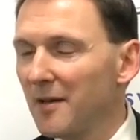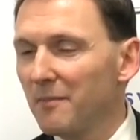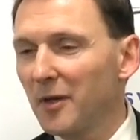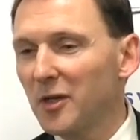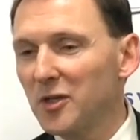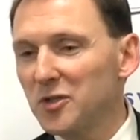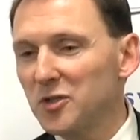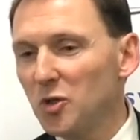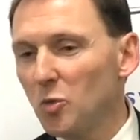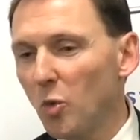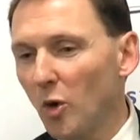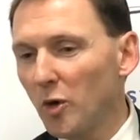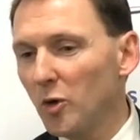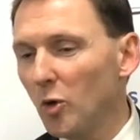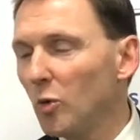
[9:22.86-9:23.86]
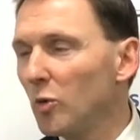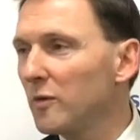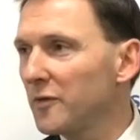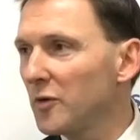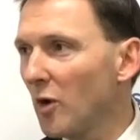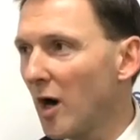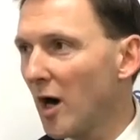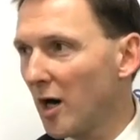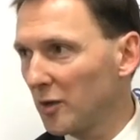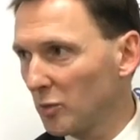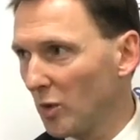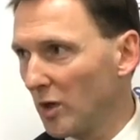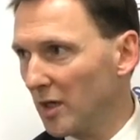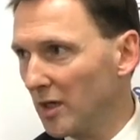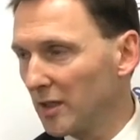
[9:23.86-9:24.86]
because you want all of your hard
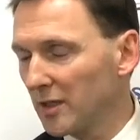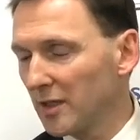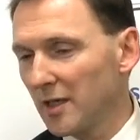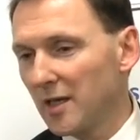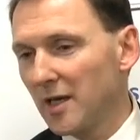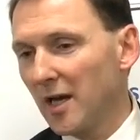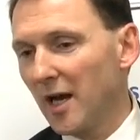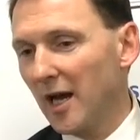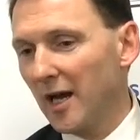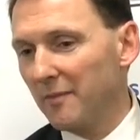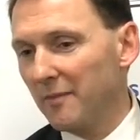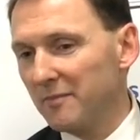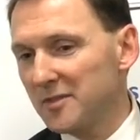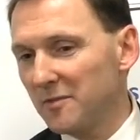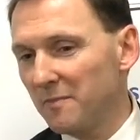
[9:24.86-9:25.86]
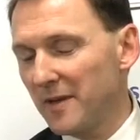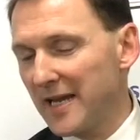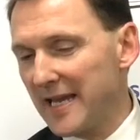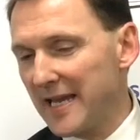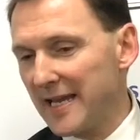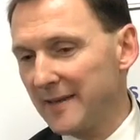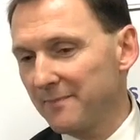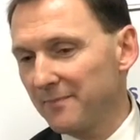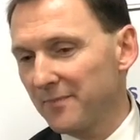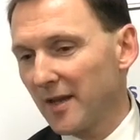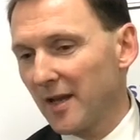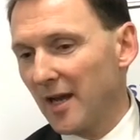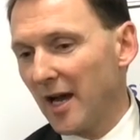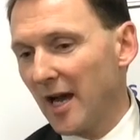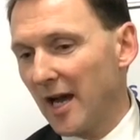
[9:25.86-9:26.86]
work um, to be,
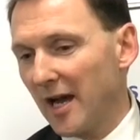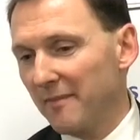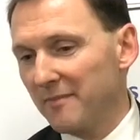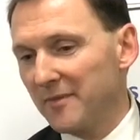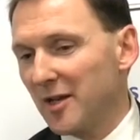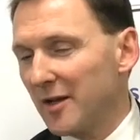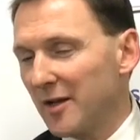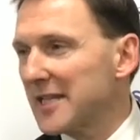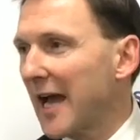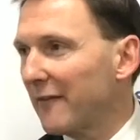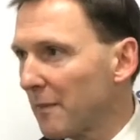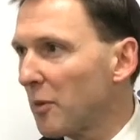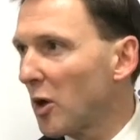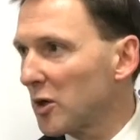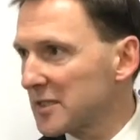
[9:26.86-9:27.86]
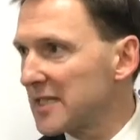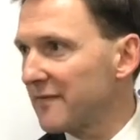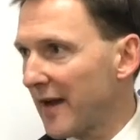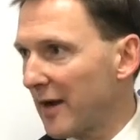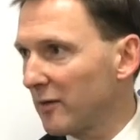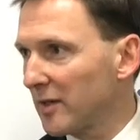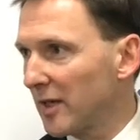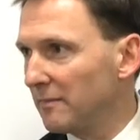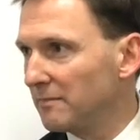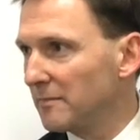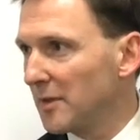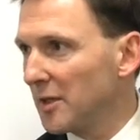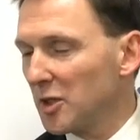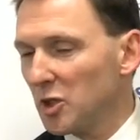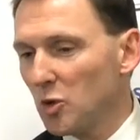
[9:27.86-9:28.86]
uh, you know, to have a positive outcome.
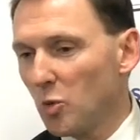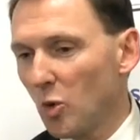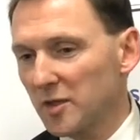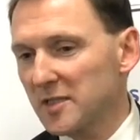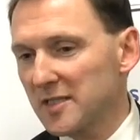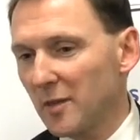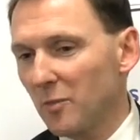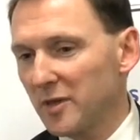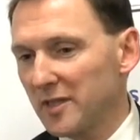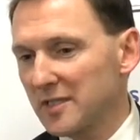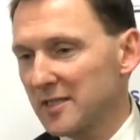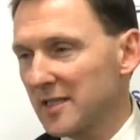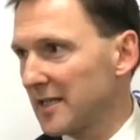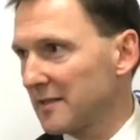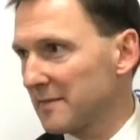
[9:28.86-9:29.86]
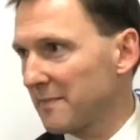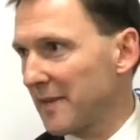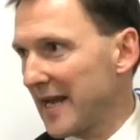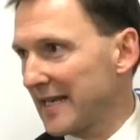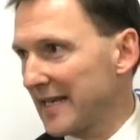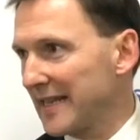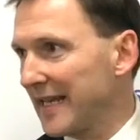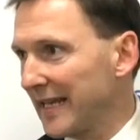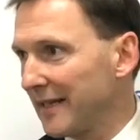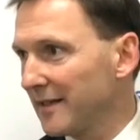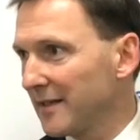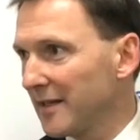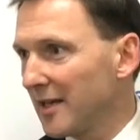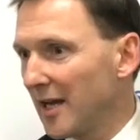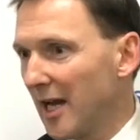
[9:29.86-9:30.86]
You want someone that's done a bad thing
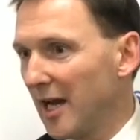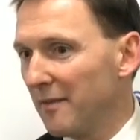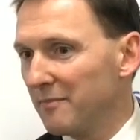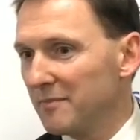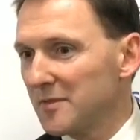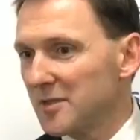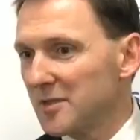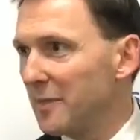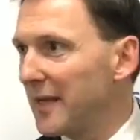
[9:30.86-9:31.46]
um, to